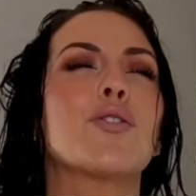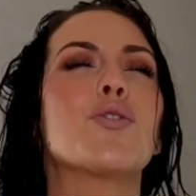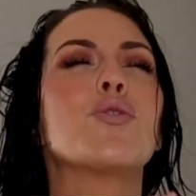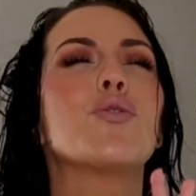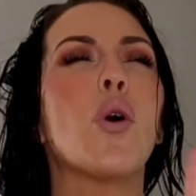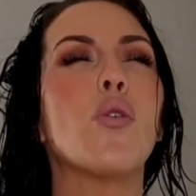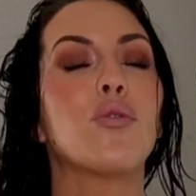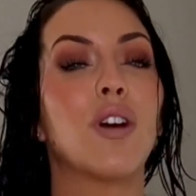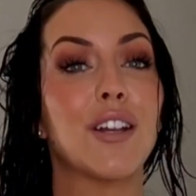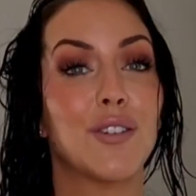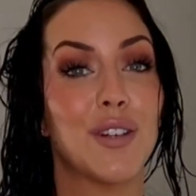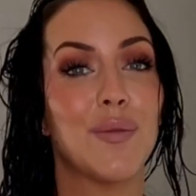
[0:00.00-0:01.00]
so
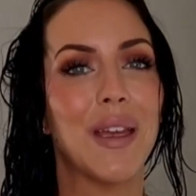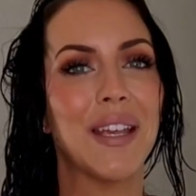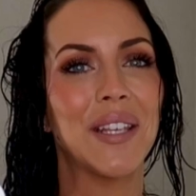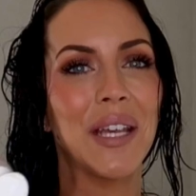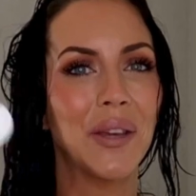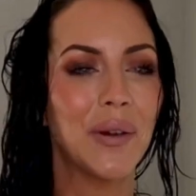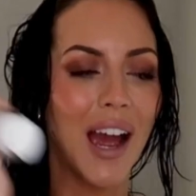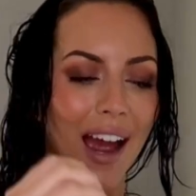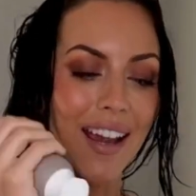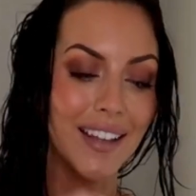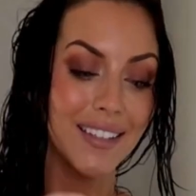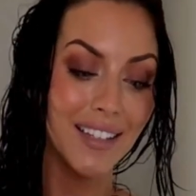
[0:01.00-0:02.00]
fresh and amazing, you
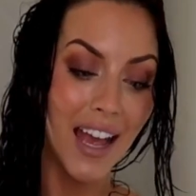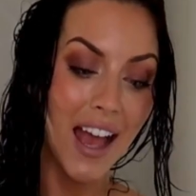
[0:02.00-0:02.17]
guys.